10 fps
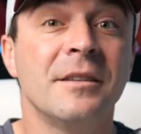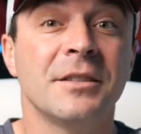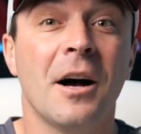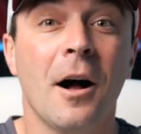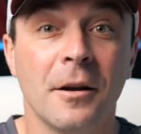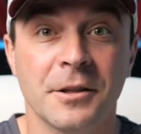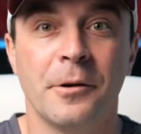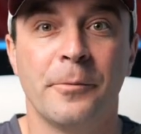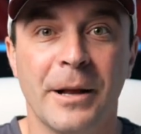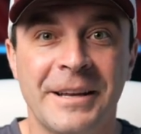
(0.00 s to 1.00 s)
there's also
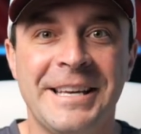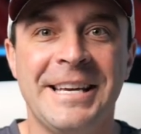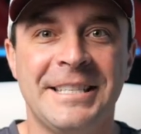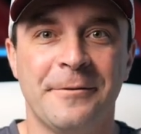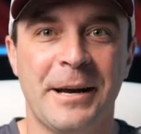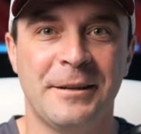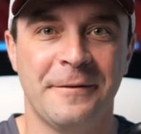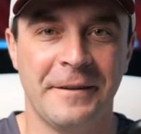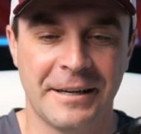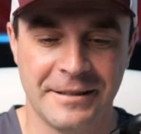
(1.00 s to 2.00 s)
a really easy way
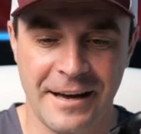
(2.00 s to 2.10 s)
to fix